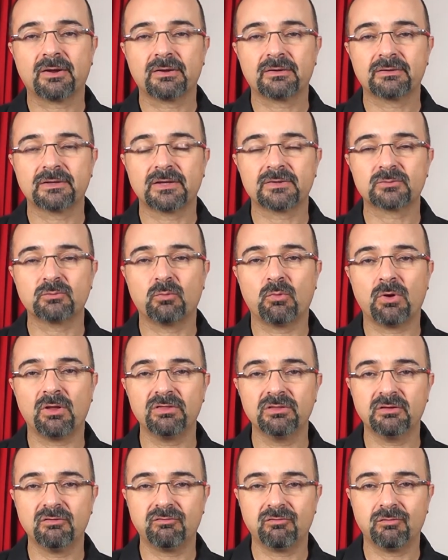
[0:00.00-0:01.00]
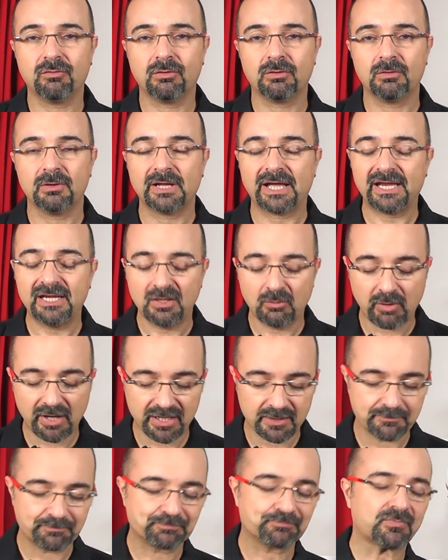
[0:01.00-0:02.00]
That's wonderful. Anyway,
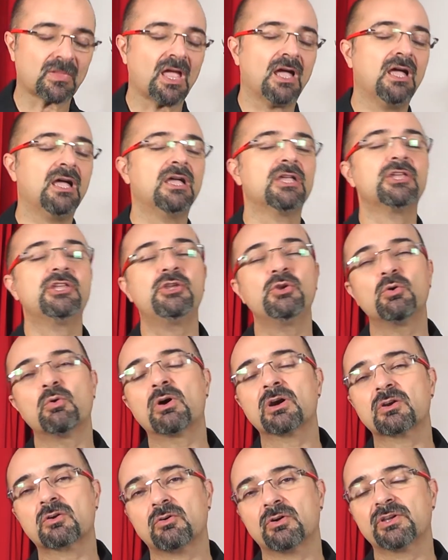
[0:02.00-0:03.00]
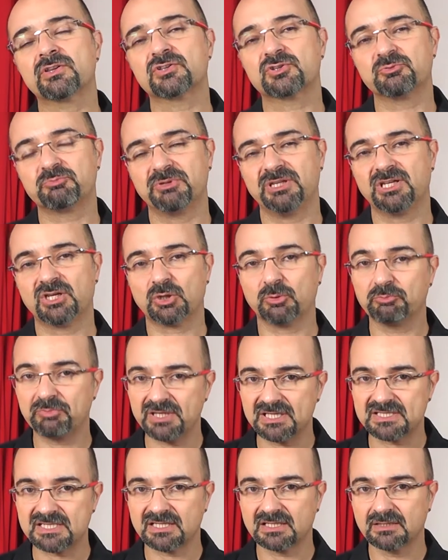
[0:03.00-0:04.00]
you are going to be
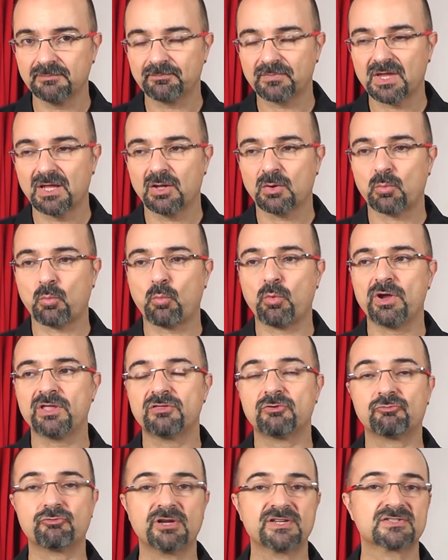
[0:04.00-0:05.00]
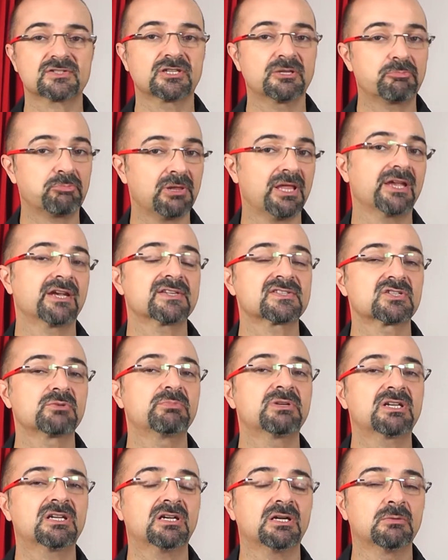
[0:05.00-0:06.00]
competing with the rest of the players to
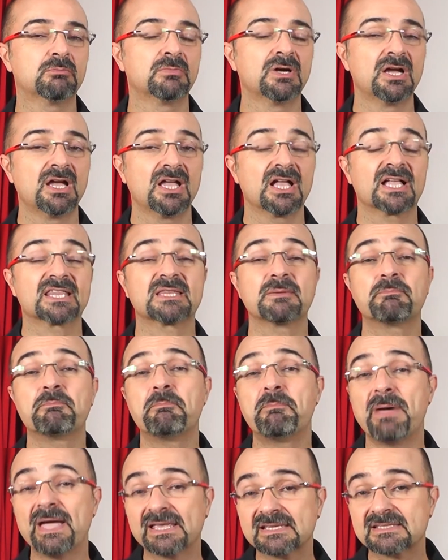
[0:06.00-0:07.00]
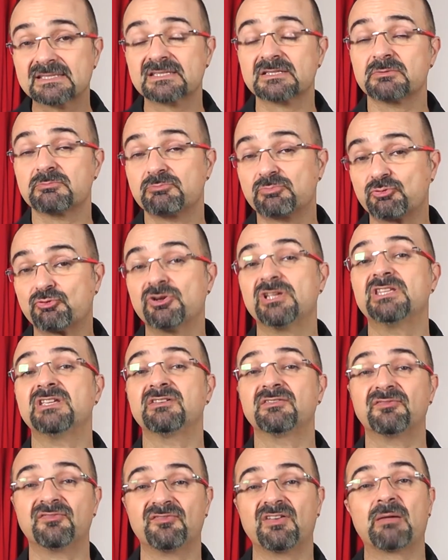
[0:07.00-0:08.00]
become the best
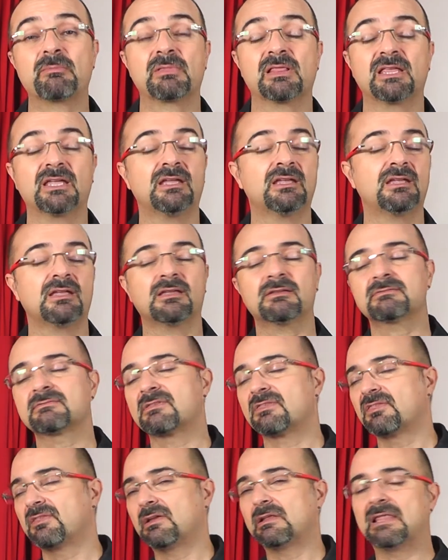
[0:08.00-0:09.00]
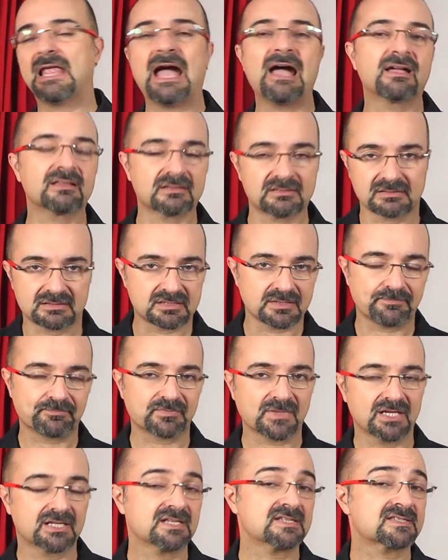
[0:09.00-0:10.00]
breeding family in the land.
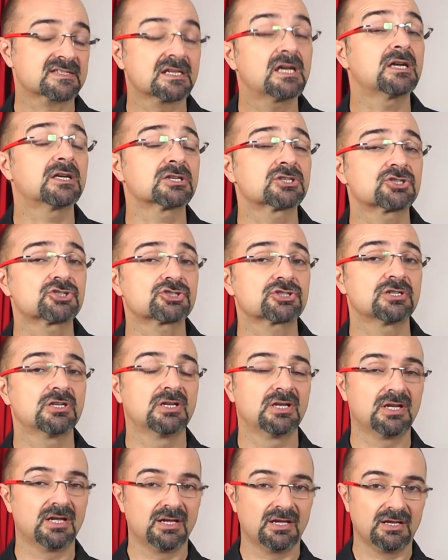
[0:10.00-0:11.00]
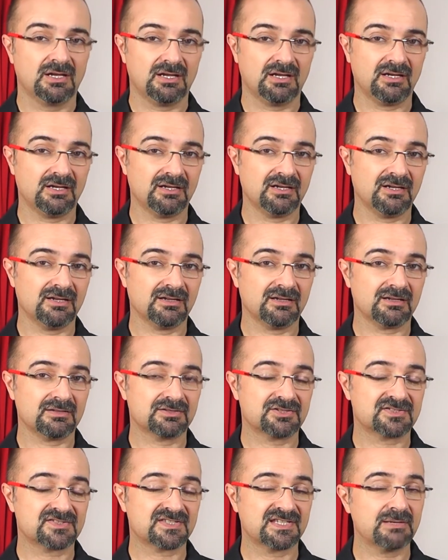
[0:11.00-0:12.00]
And as such,
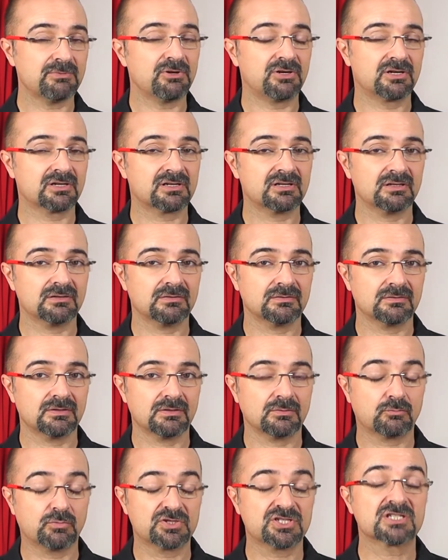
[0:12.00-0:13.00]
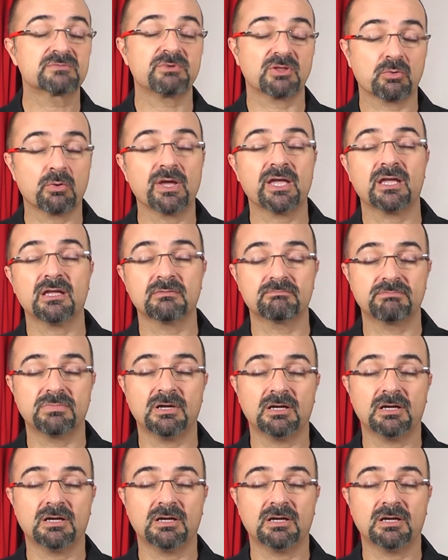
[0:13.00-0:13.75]
Simurgh, which is, by the way,